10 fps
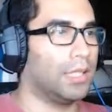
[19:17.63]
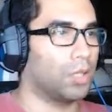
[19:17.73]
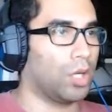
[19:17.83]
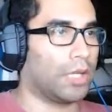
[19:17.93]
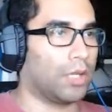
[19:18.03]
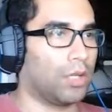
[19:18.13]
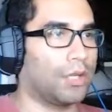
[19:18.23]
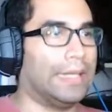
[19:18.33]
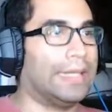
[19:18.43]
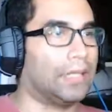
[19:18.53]
Okay,
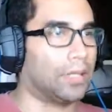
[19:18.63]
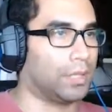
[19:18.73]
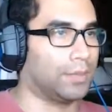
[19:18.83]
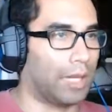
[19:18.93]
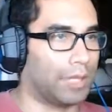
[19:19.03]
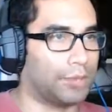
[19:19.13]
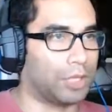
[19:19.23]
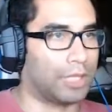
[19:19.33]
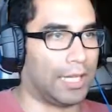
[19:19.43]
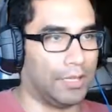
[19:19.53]
okay, I can run back to the
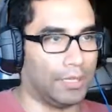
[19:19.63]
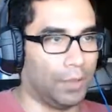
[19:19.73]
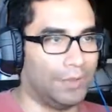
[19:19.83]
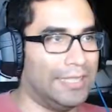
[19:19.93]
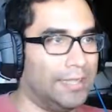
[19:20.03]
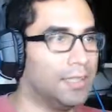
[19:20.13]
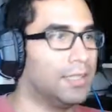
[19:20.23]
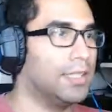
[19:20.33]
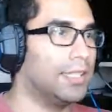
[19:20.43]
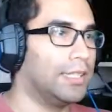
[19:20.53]
sky and I'm need.
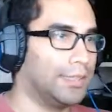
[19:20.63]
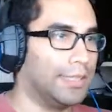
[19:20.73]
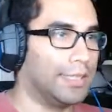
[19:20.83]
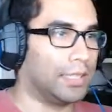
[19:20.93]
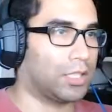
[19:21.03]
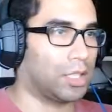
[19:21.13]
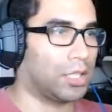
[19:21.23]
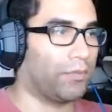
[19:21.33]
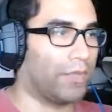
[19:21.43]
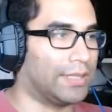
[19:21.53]
I need junk
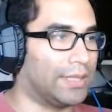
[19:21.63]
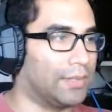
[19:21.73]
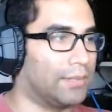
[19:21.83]
to vanty.